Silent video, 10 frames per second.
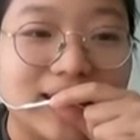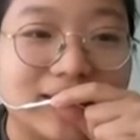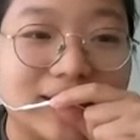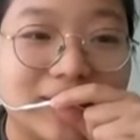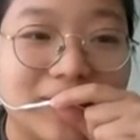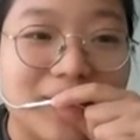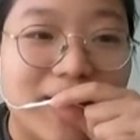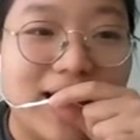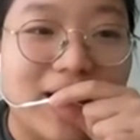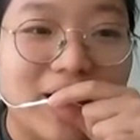So you
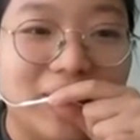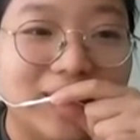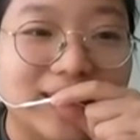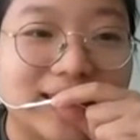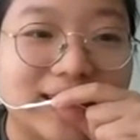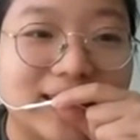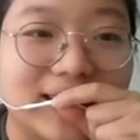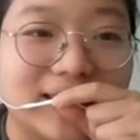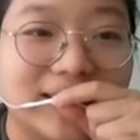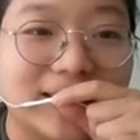might always
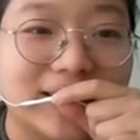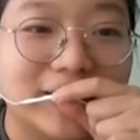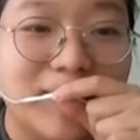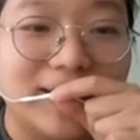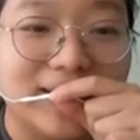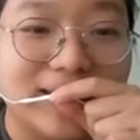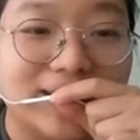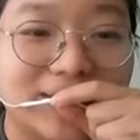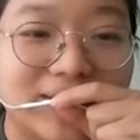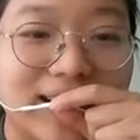heard about
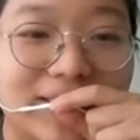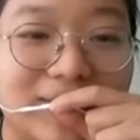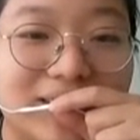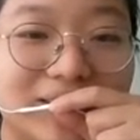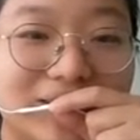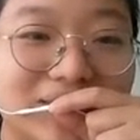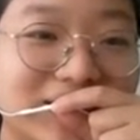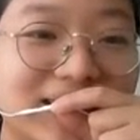this two language